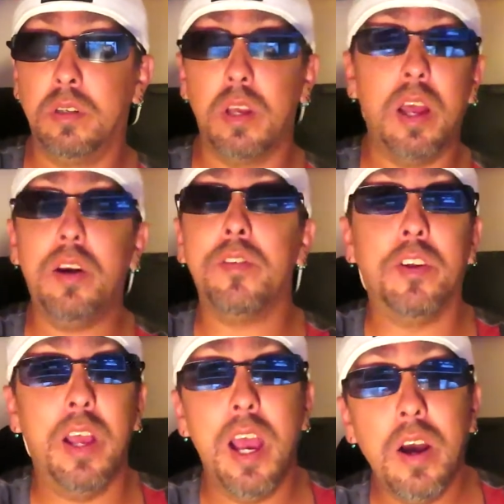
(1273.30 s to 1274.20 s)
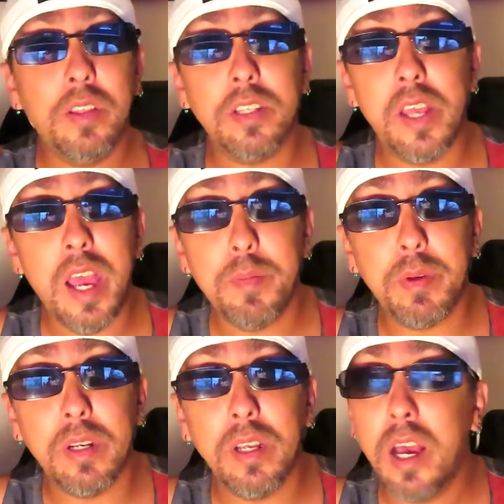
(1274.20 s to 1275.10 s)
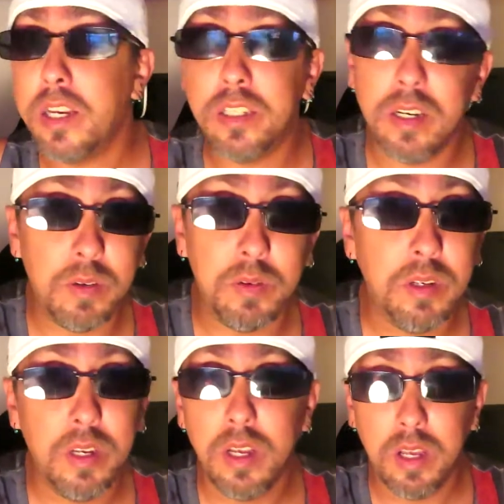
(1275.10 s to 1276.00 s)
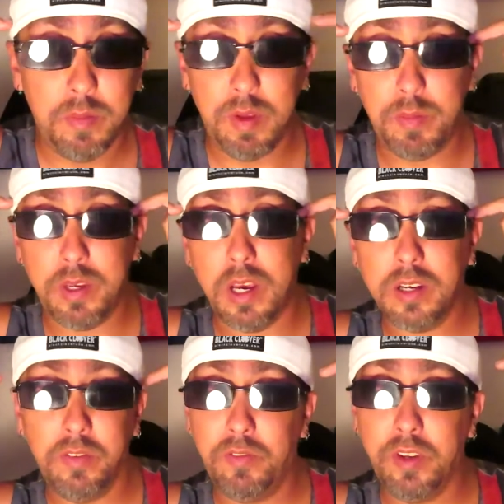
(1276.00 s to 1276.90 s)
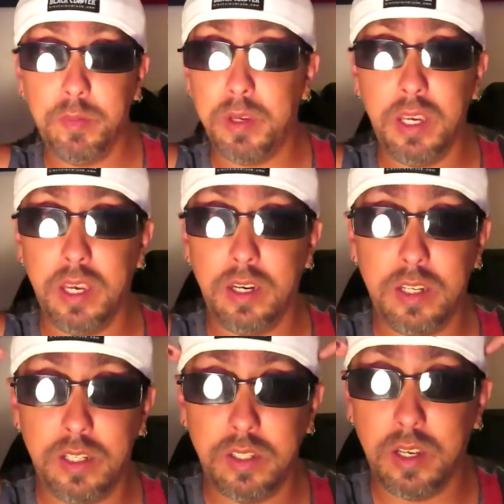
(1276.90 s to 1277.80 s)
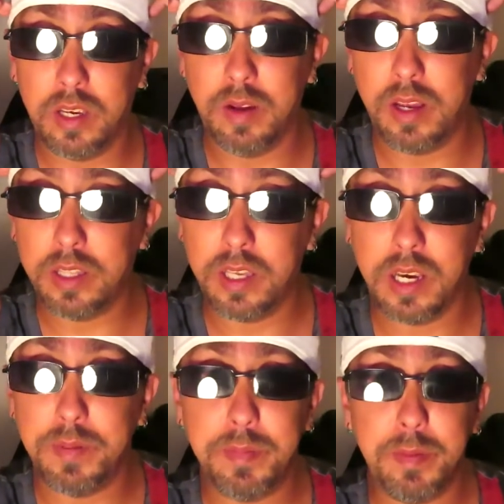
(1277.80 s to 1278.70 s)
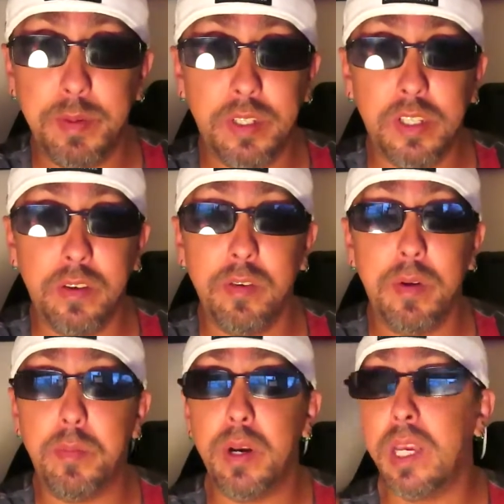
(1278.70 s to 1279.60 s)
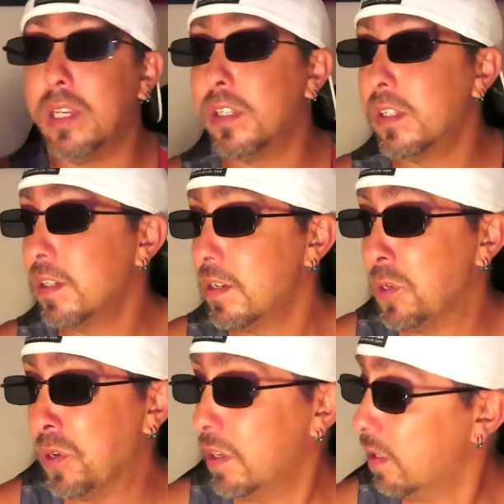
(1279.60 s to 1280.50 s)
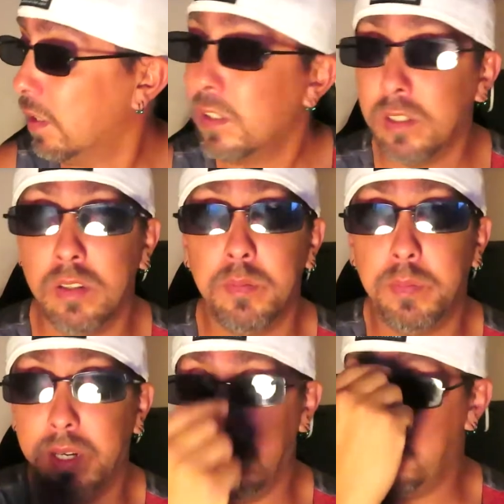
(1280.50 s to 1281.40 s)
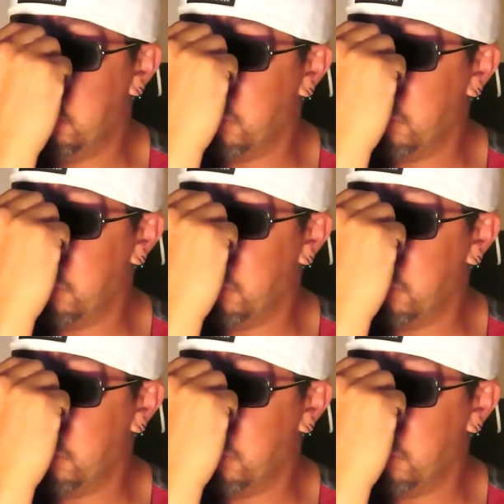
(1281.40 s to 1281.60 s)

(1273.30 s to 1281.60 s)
I don't even know how this happened I don't Maybe y'all can fill me in because like I, I think I might be missing some of my brains. But